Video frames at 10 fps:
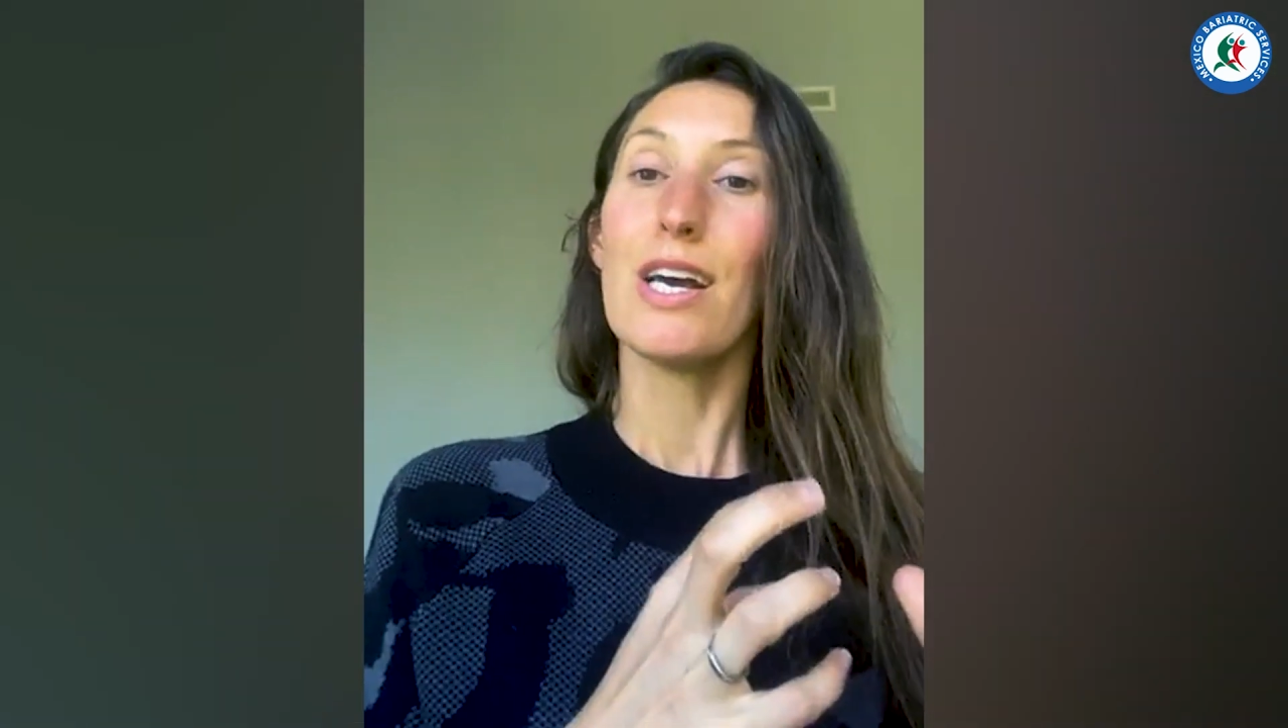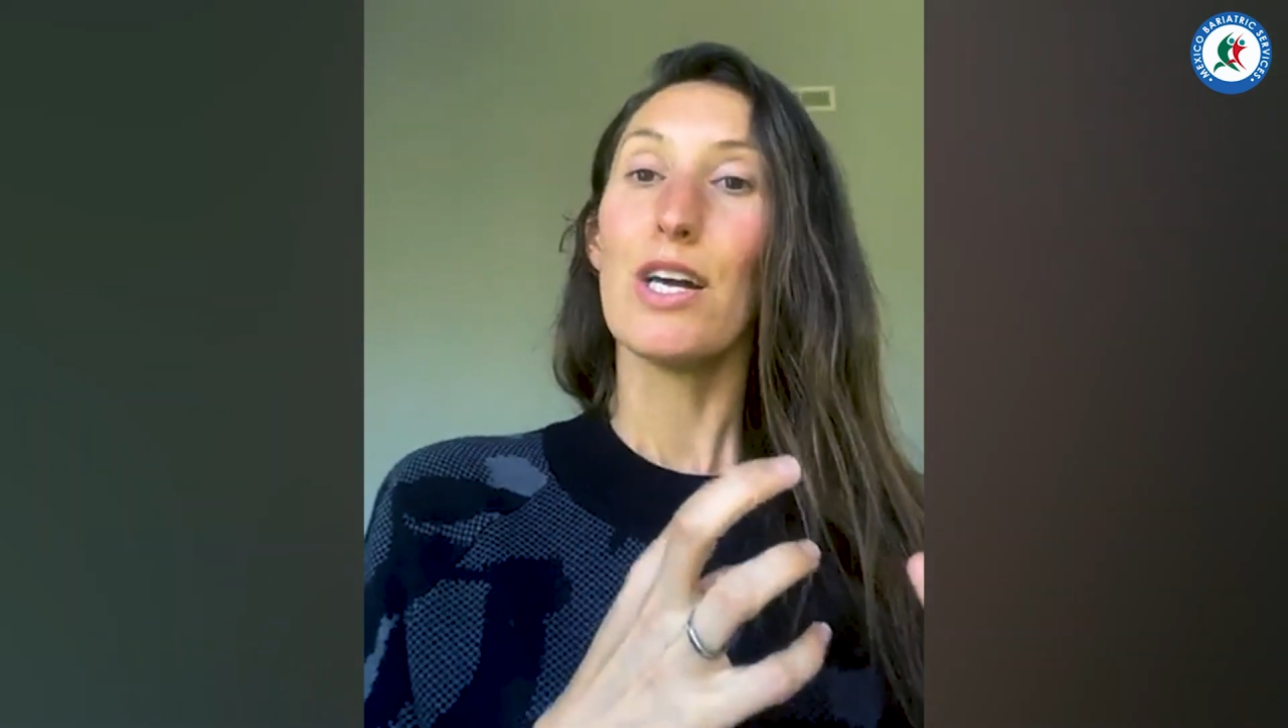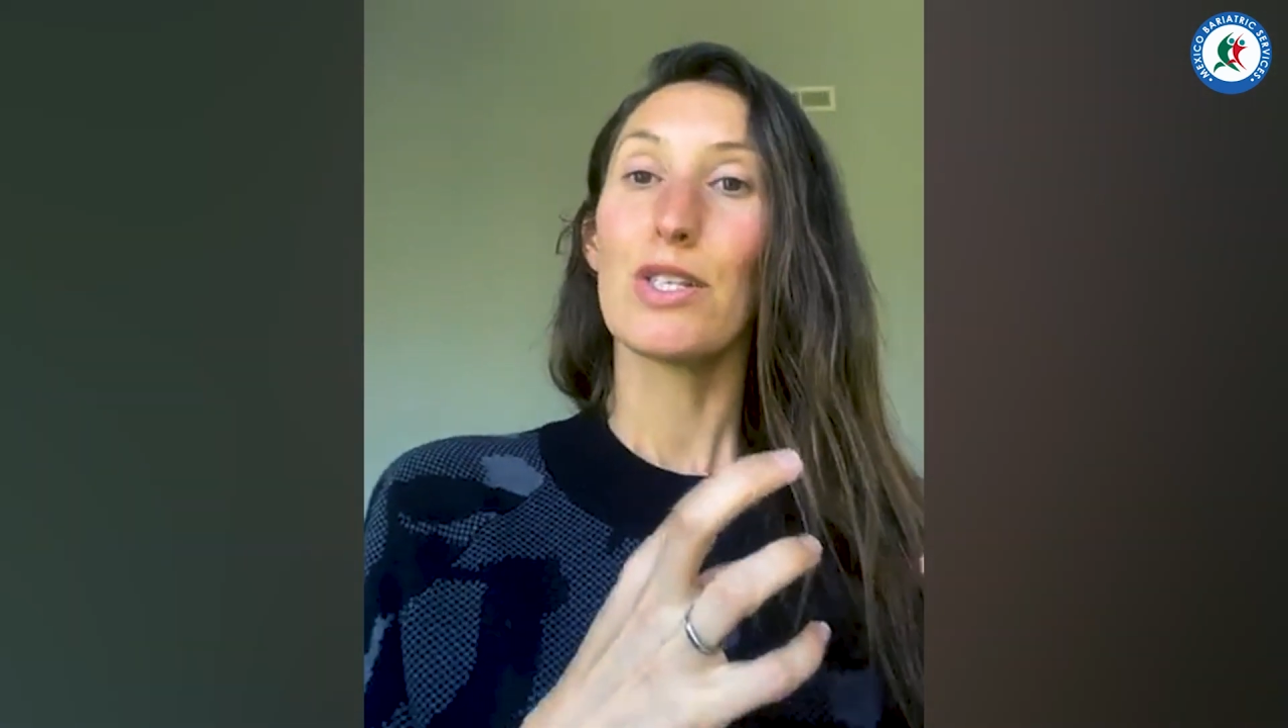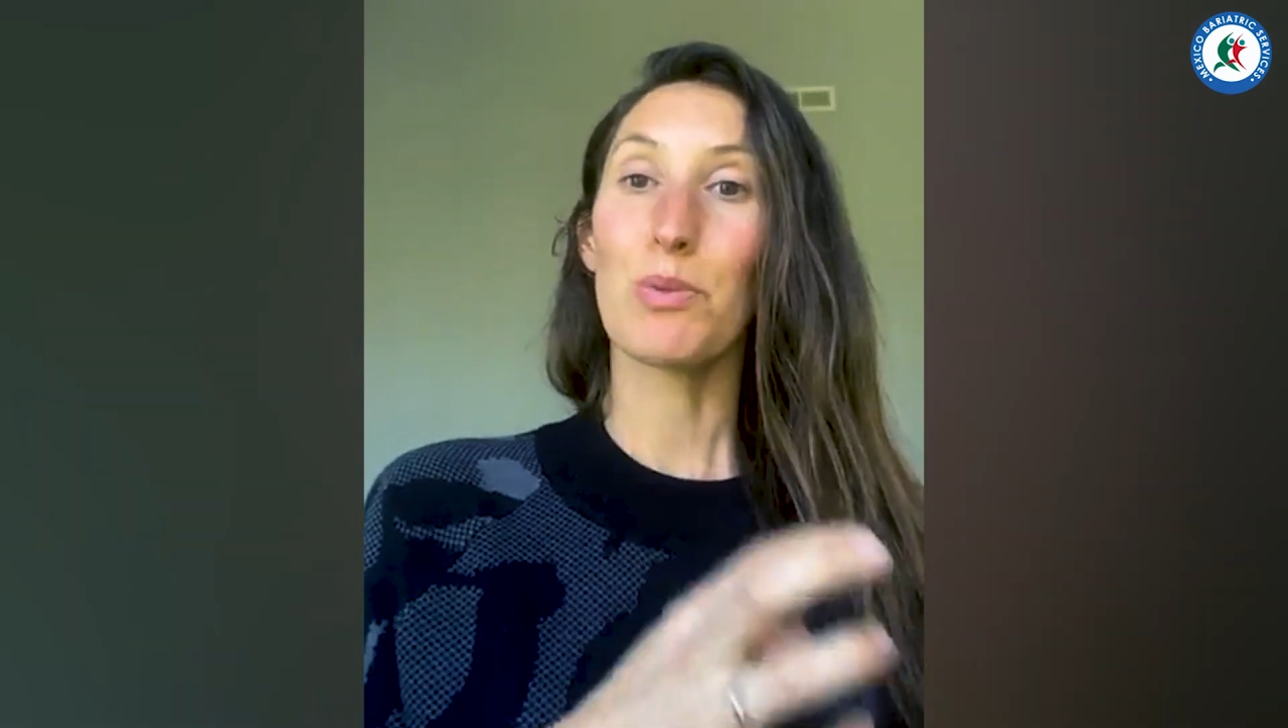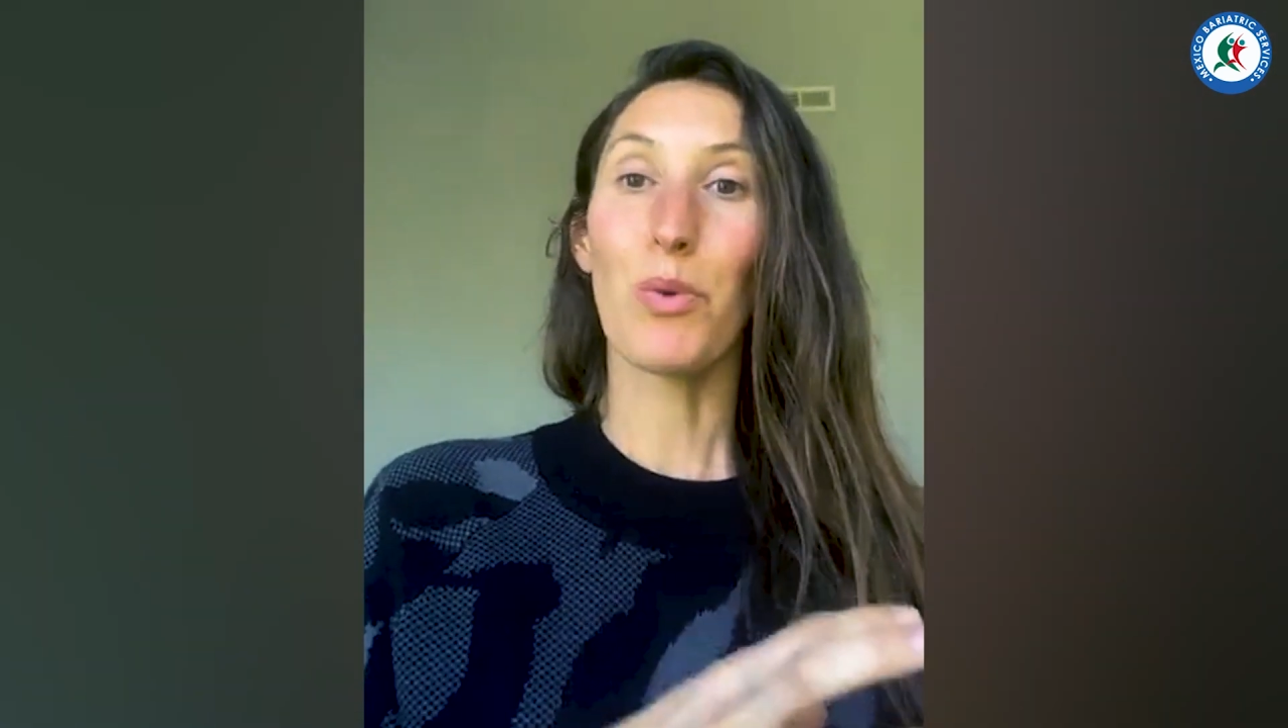
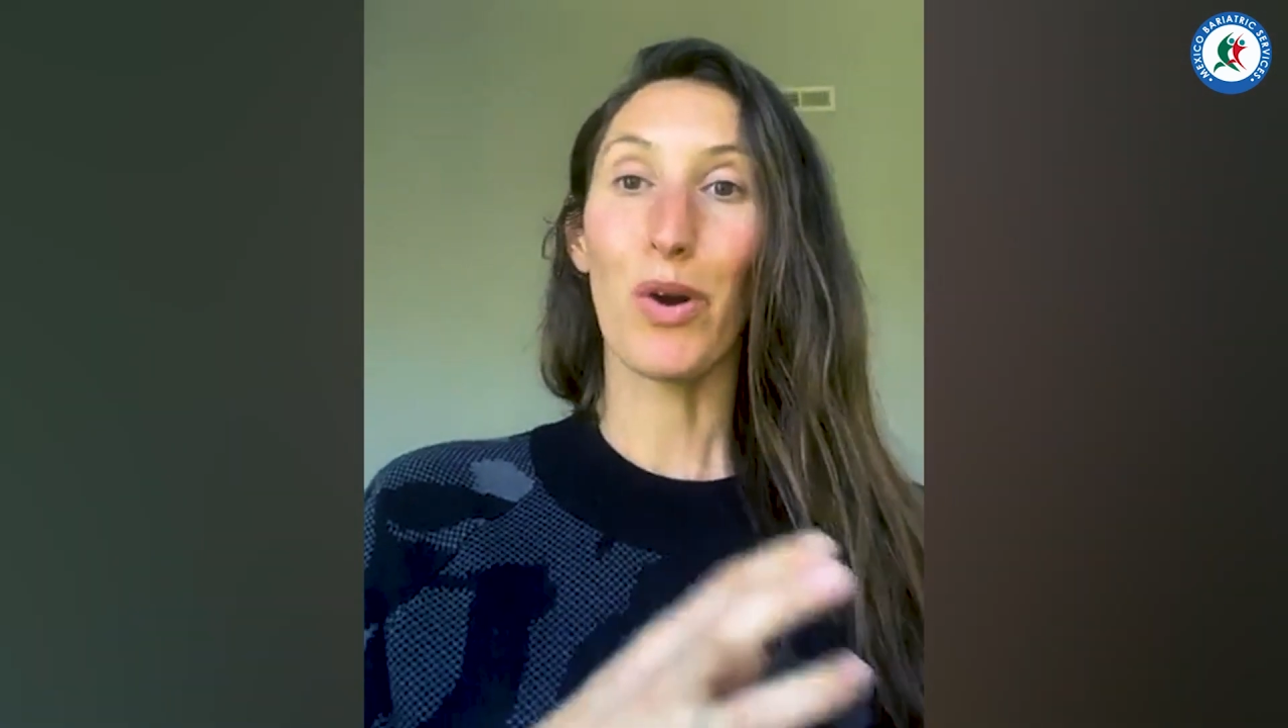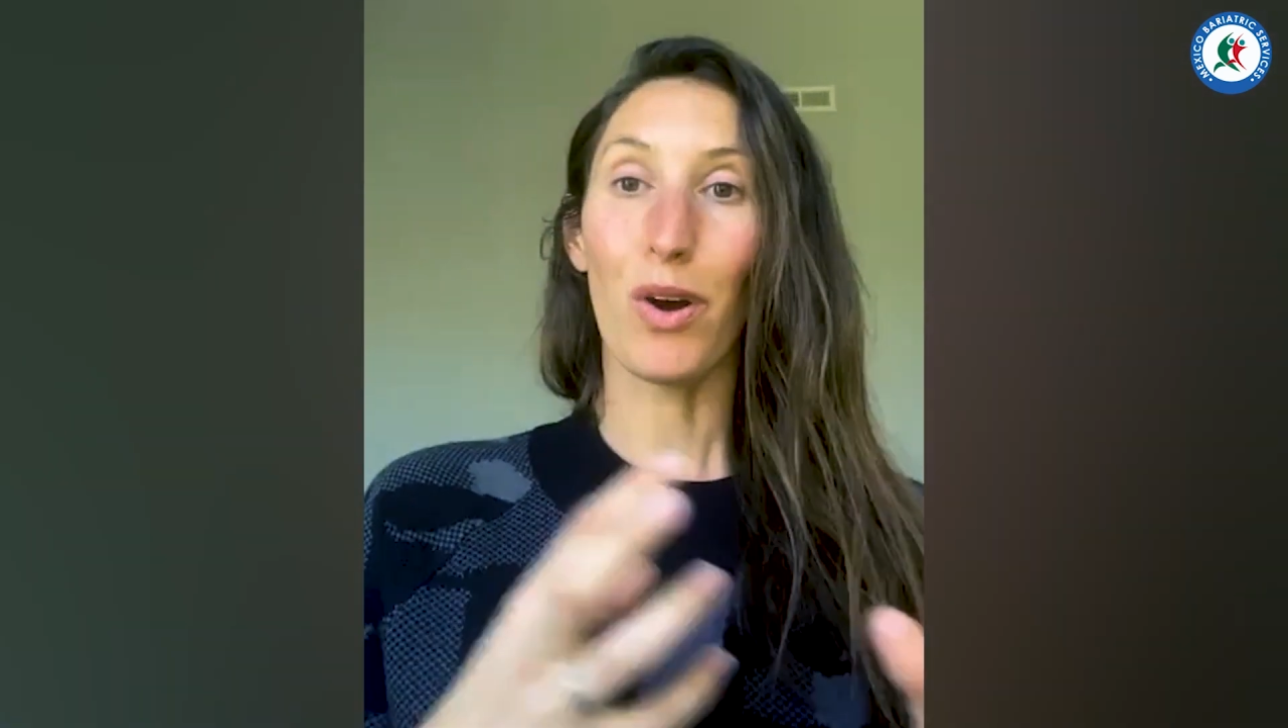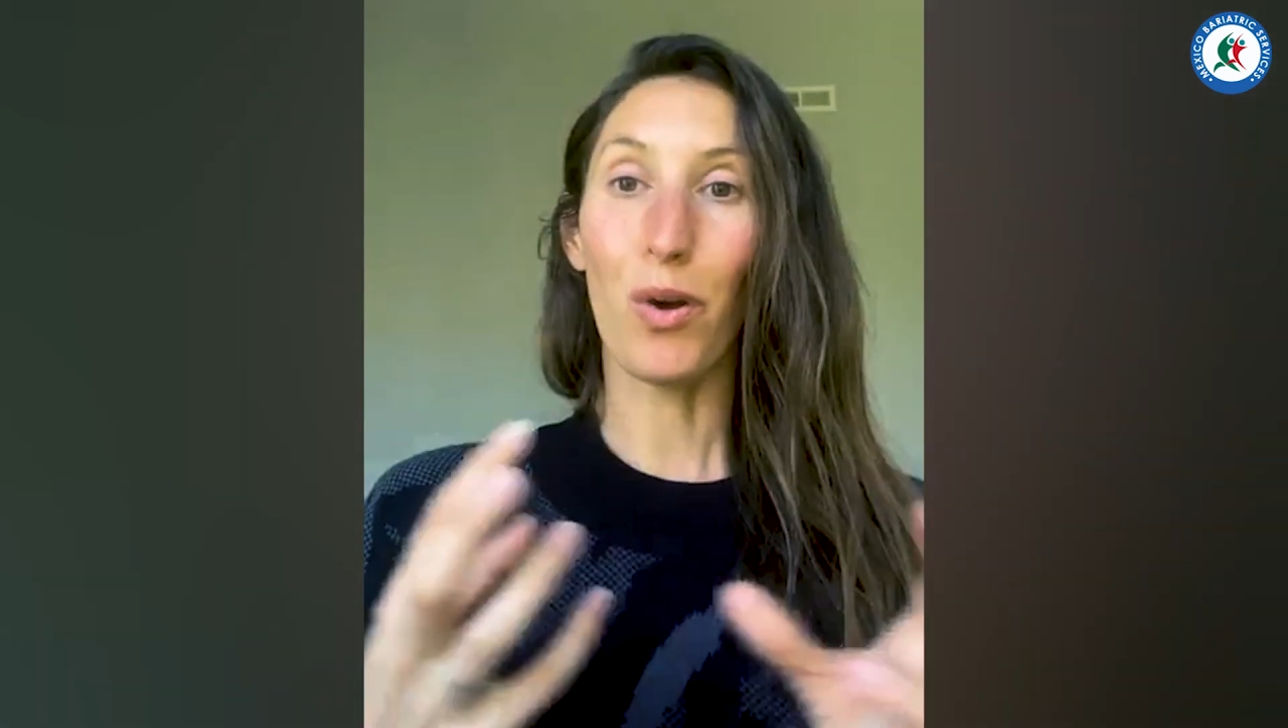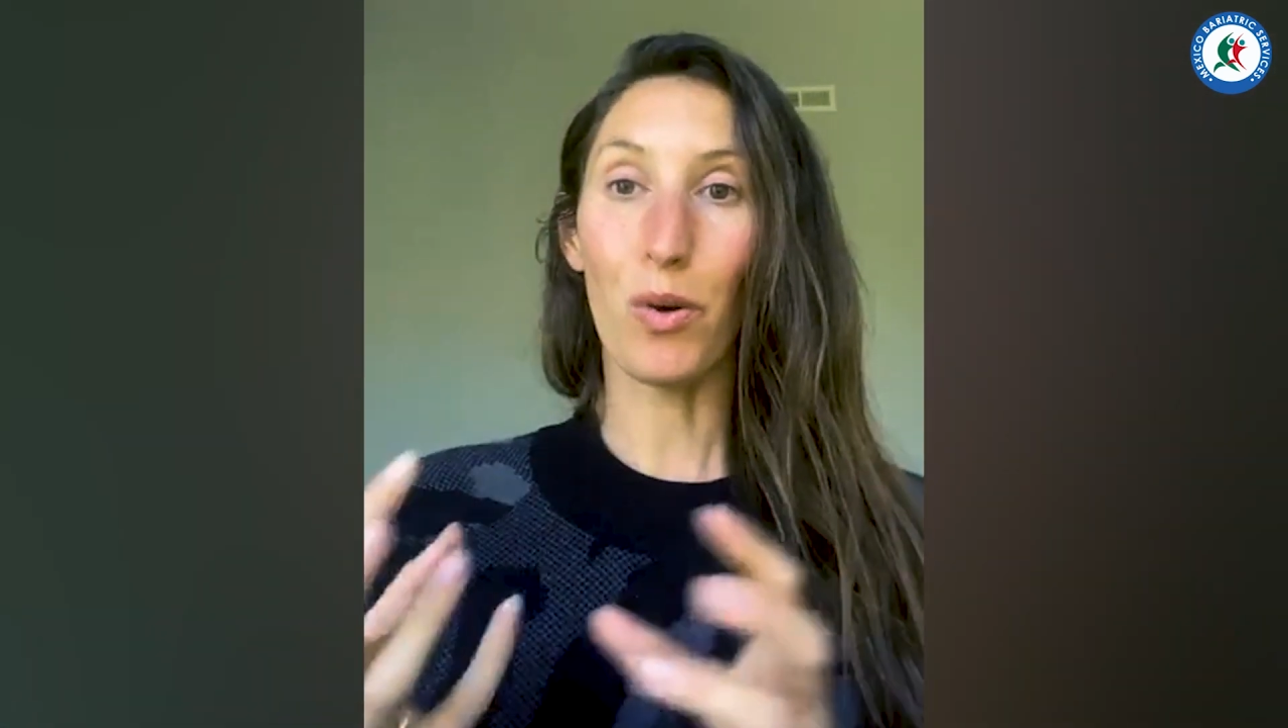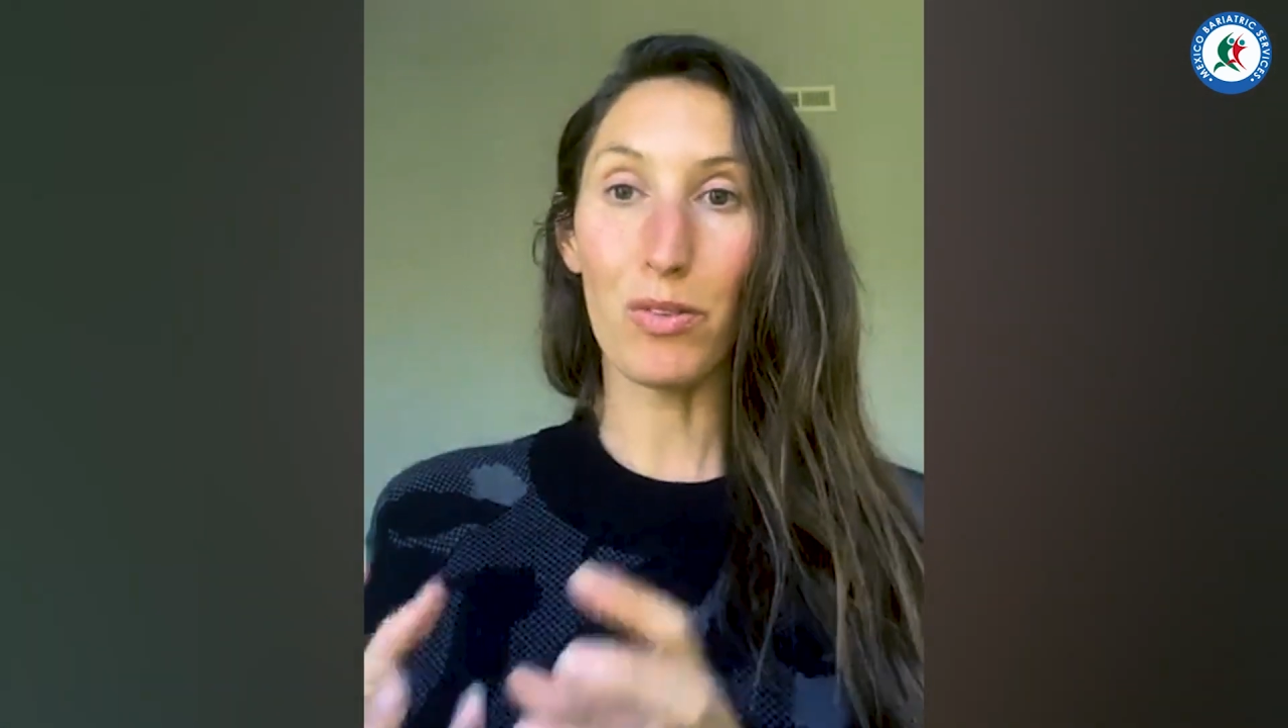to more whole